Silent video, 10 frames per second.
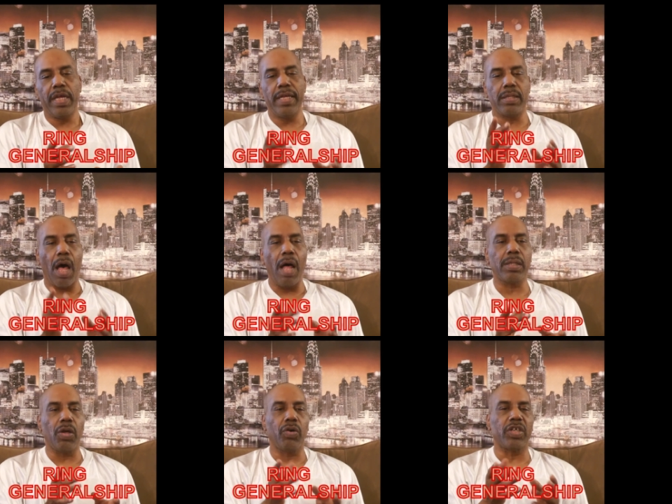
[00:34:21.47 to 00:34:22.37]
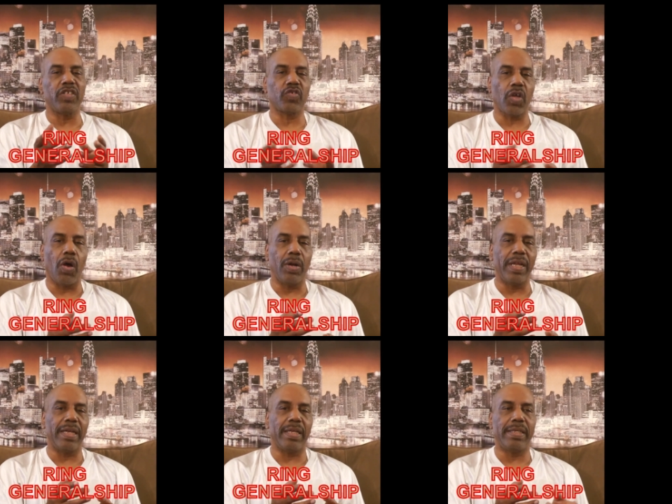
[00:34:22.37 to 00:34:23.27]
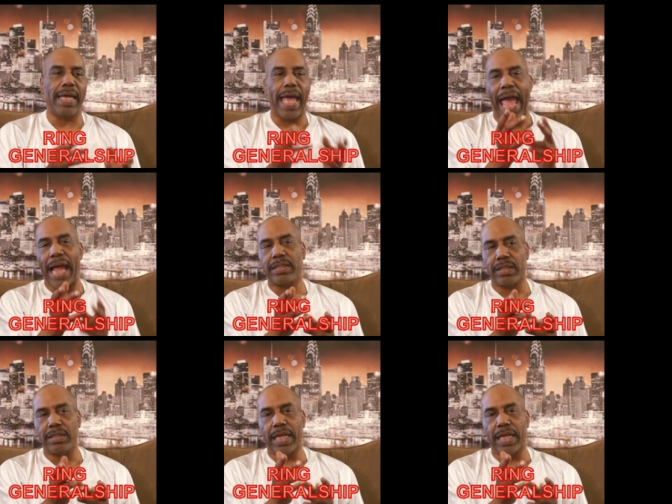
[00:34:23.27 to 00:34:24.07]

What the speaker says: He's also controlling the action